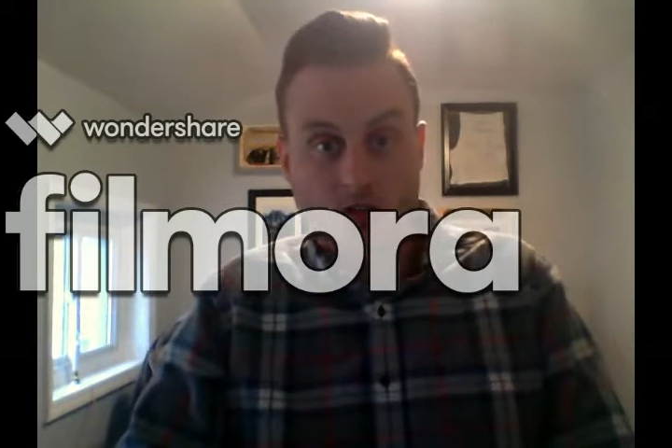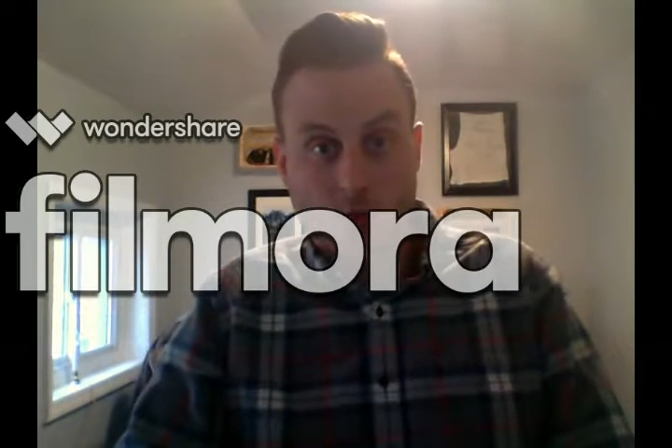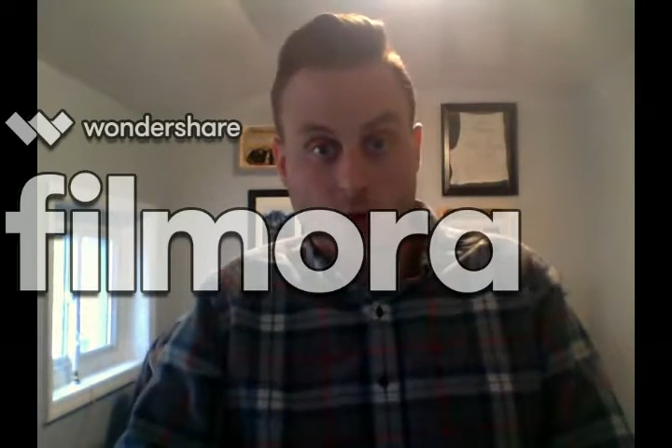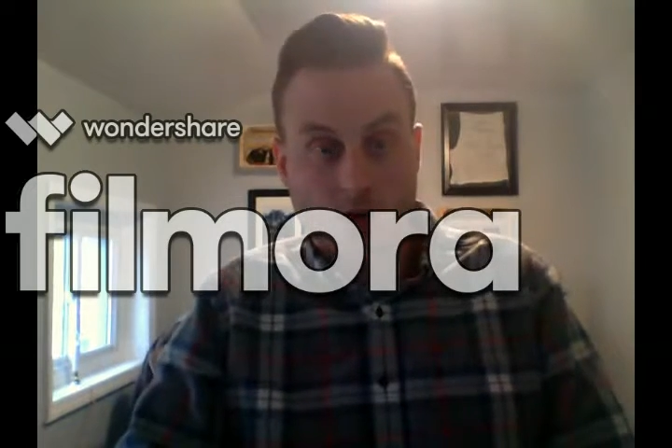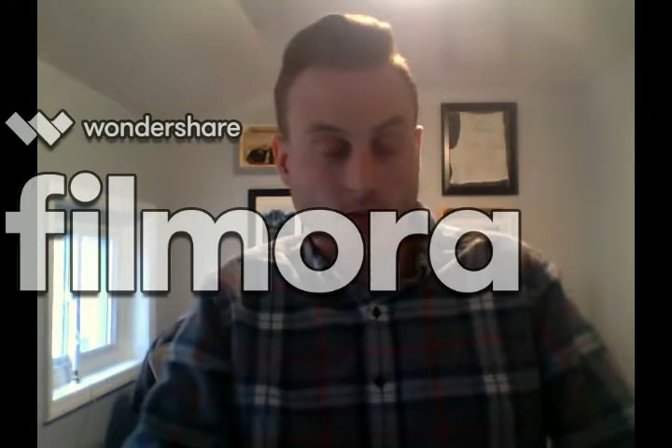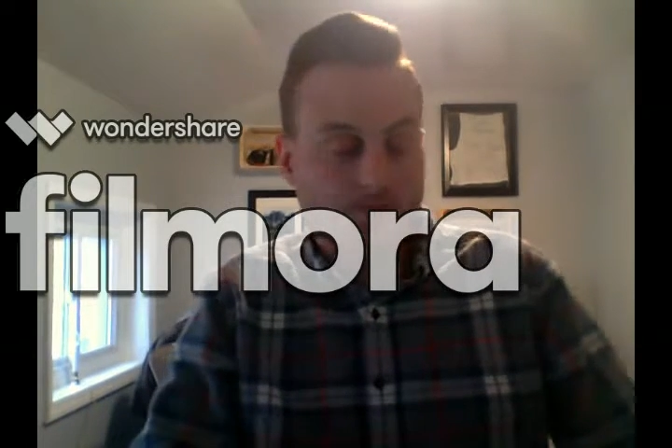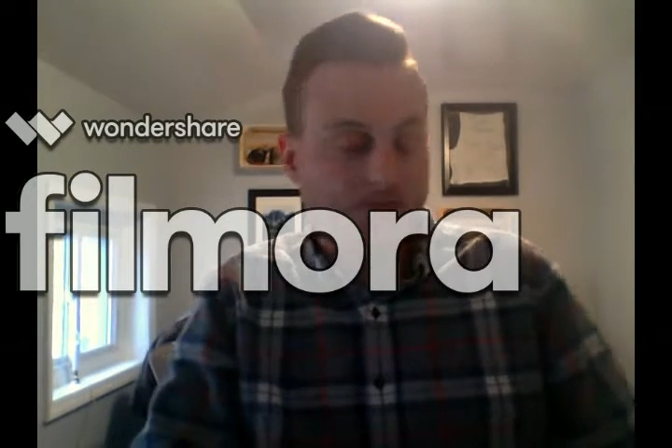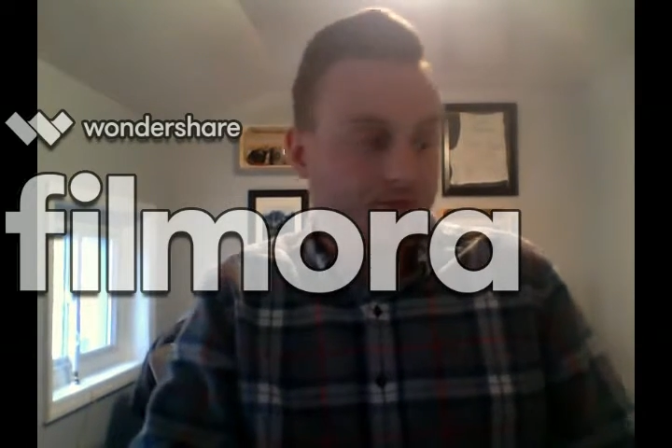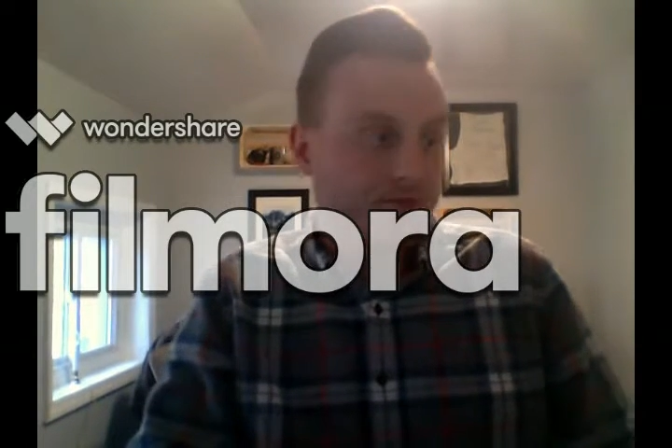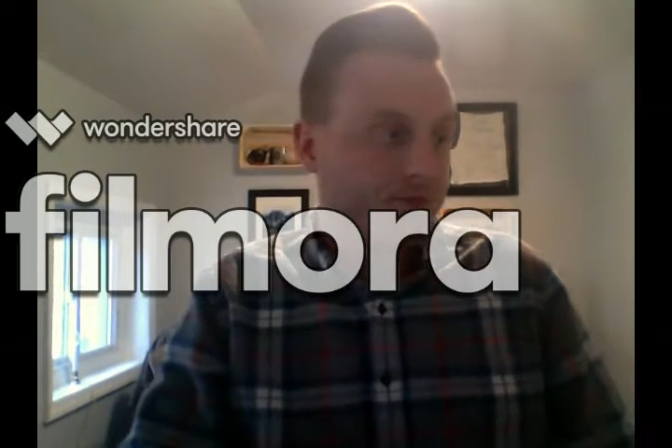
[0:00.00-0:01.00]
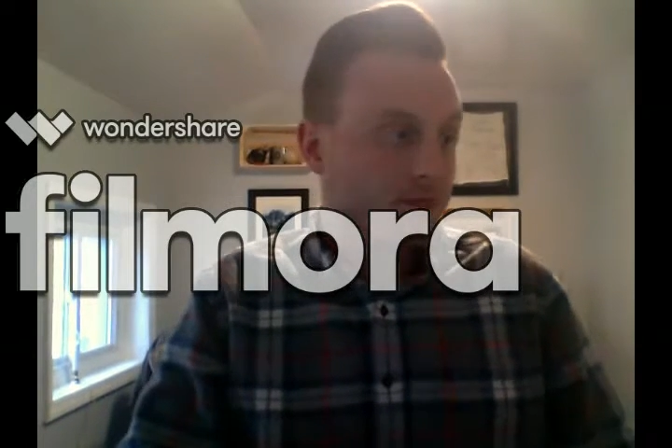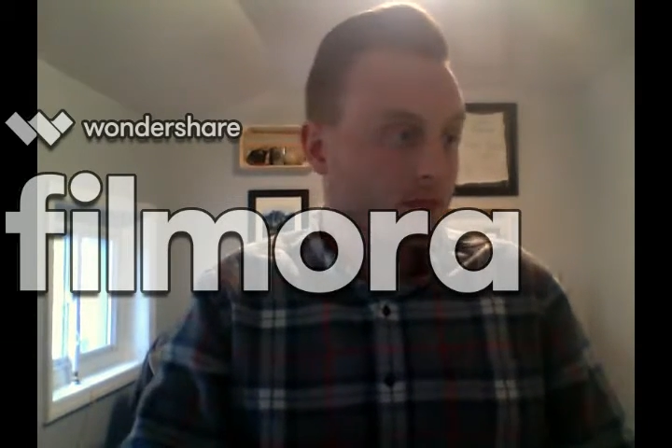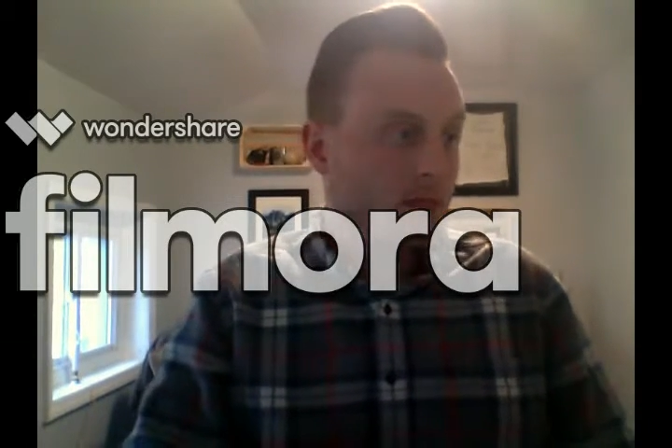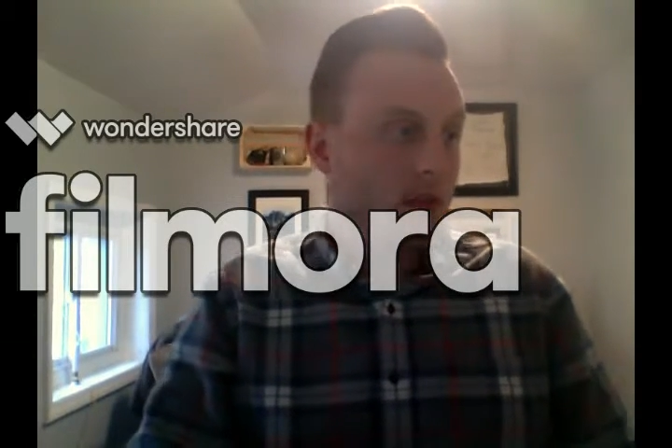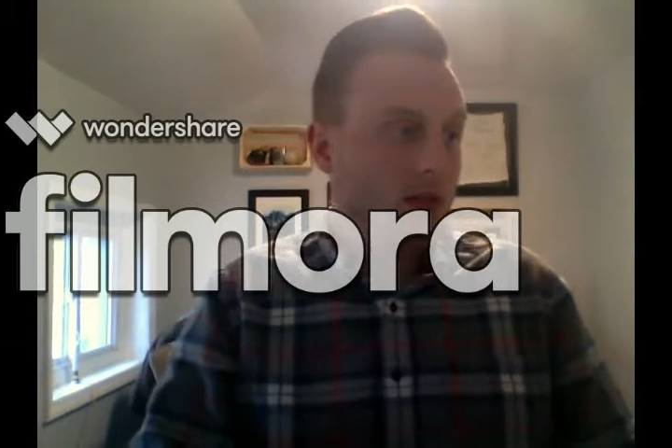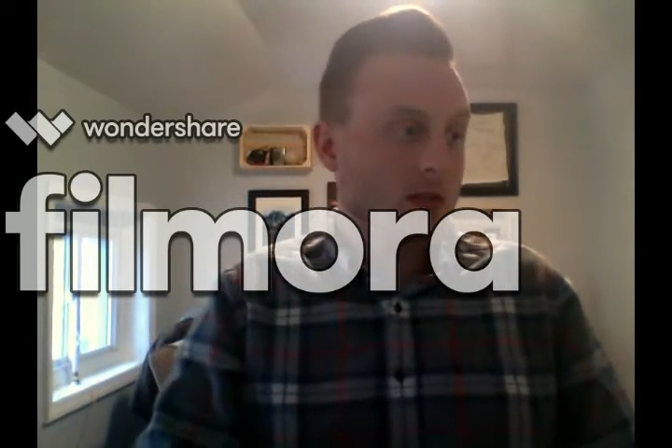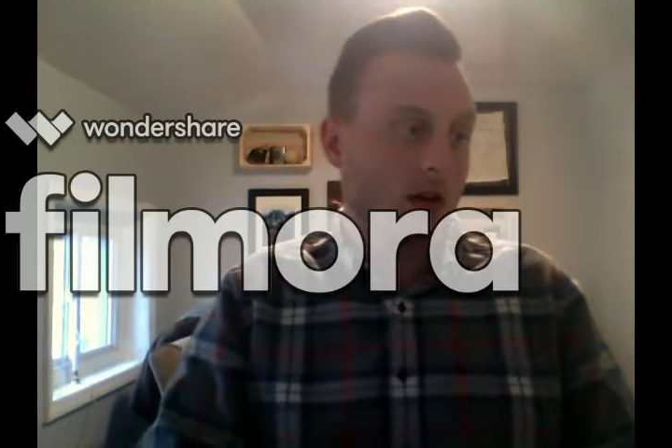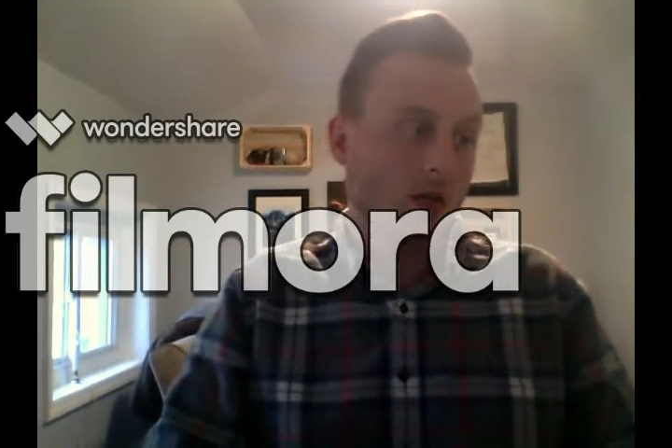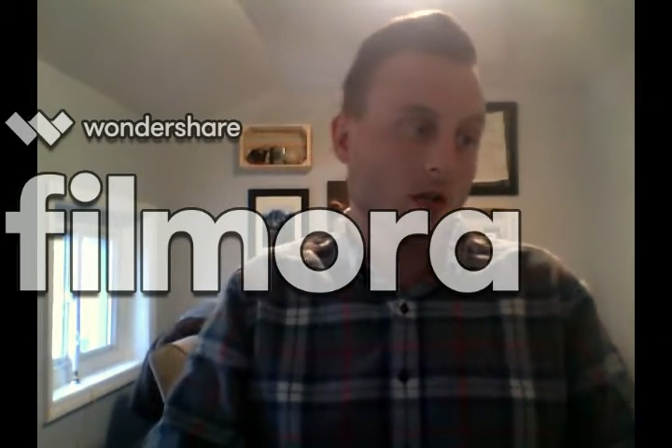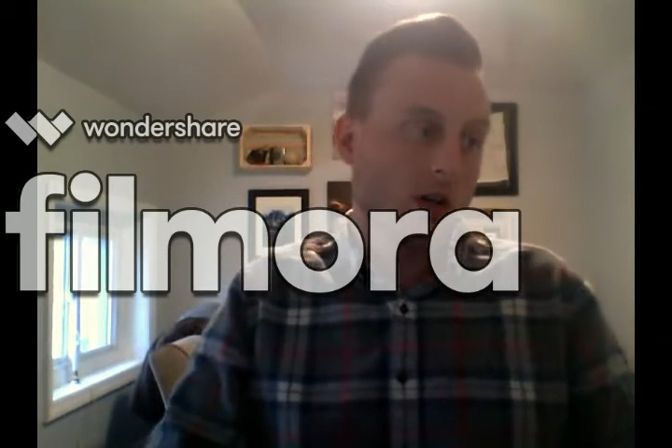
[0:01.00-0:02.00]
on the market.
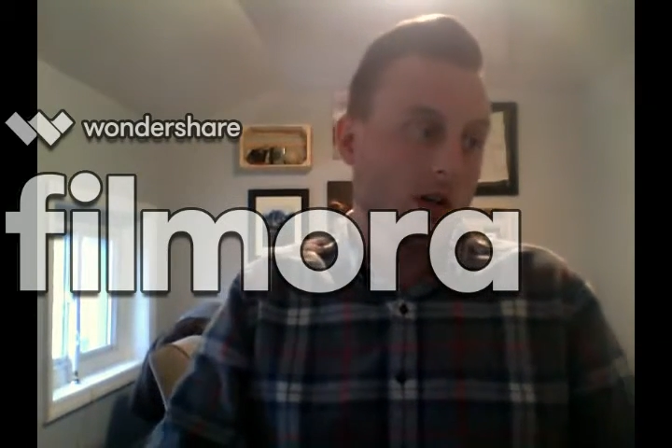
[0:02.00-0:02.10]
So